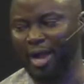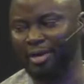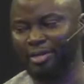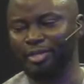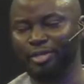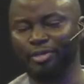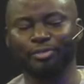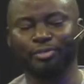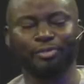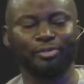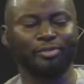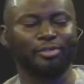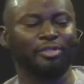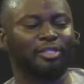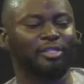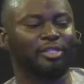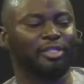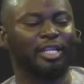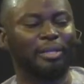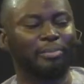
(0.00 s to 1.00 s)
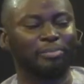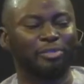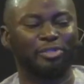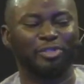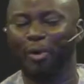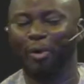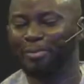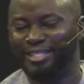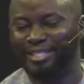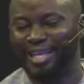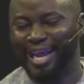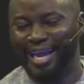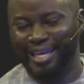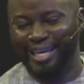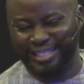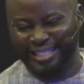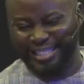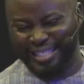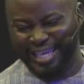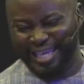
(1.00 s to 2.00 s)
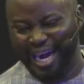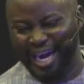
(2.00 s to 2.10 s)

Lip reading: you seems upside down?